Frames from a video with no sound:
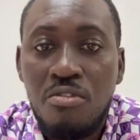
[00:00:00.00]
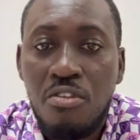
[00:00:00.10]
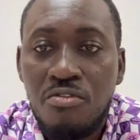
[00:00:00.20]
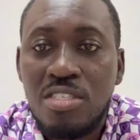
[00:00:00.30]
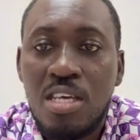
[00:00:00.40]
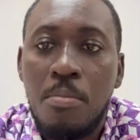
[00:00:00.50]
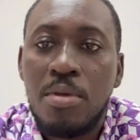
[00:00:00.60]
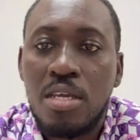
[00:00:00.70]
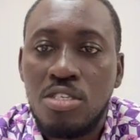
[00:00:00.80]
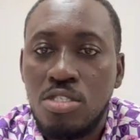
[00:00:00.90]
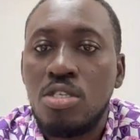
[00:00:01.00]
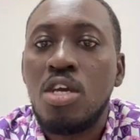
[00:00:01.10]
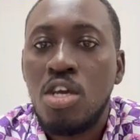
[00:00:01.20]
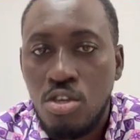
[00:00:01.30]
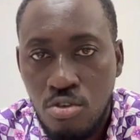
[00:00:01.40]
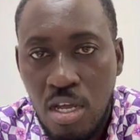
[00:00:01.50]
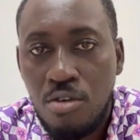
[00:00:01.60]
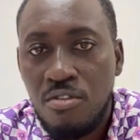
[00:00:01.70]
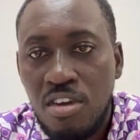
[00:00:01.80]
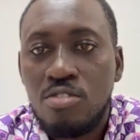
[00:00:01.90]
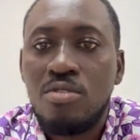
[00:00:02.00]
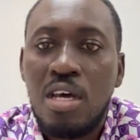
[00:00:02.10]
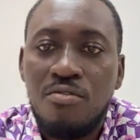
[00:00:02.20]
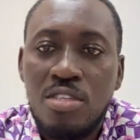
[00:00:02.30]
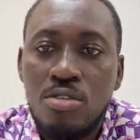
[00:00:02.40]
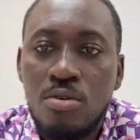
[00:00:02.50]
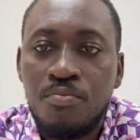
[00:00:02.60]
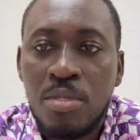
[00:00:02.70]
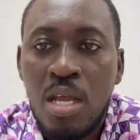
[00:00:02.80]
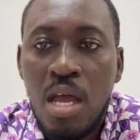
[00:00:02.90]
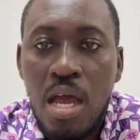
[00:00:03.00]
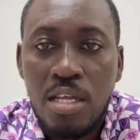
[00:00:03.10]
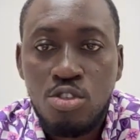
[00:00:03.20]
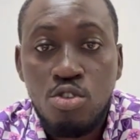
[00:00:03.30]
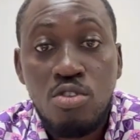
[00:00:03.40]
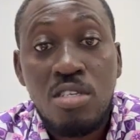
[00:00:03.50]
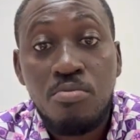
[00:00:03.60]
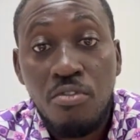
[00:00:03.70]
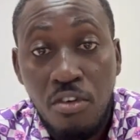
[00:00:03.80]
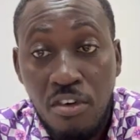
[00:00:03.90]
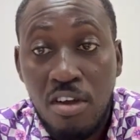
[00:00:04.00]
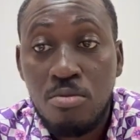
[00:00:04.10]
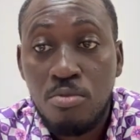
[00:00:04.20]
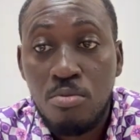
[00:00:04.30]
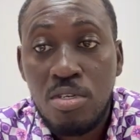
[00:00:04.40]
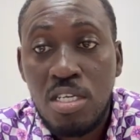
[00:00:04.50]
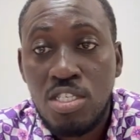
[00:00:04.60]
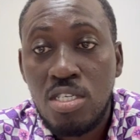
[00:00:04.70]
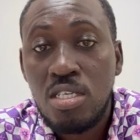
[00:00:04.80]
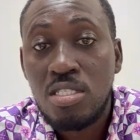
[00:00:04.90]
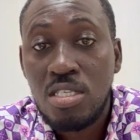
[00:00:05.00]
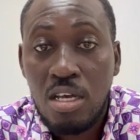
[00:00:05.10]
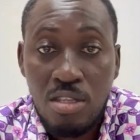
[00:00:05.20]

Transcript: for visa application, you can refer to that video. And so you need proof of accommodation in South